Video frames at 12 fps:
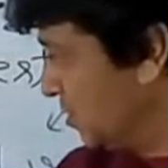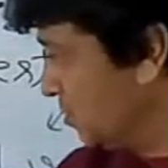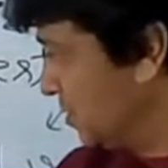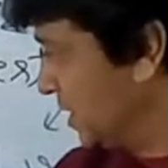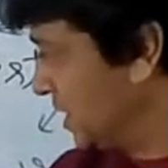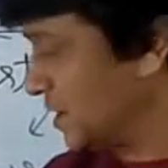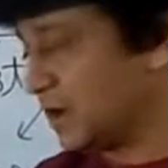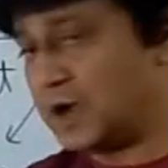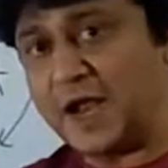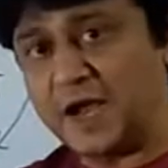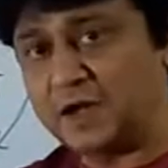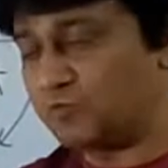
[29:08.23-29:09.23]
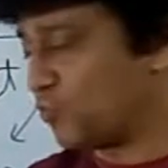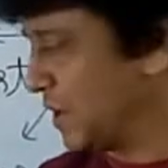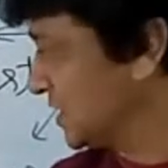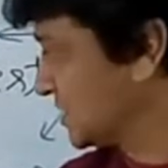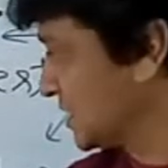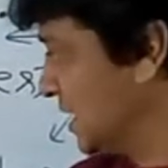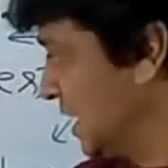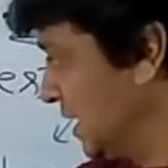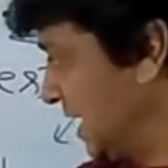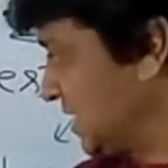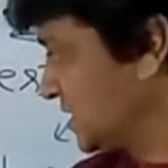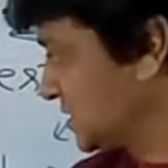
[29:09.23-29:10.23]
mirror at rest.
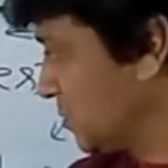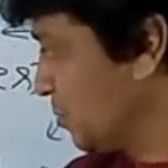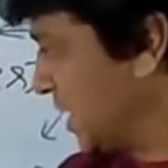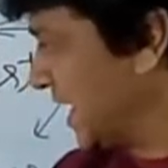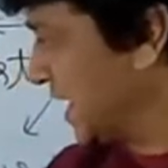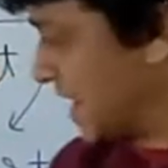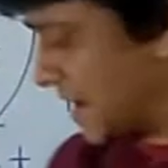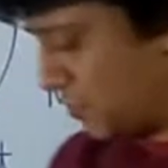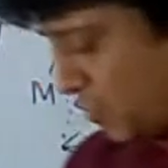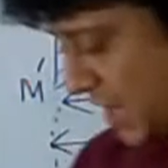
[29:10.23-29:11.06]
Let's bring it at